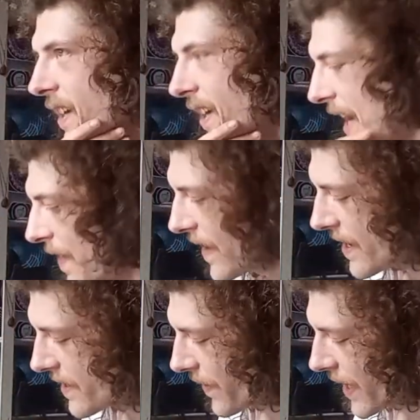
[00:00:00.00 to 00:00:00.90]
And
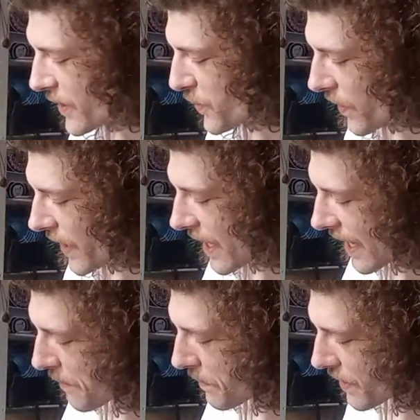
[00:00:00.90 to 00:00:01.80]
then that's what that
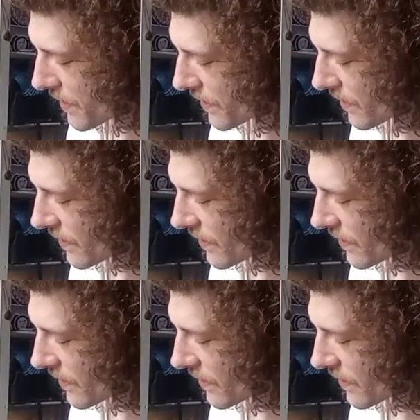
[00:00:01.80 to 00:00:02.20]
ambient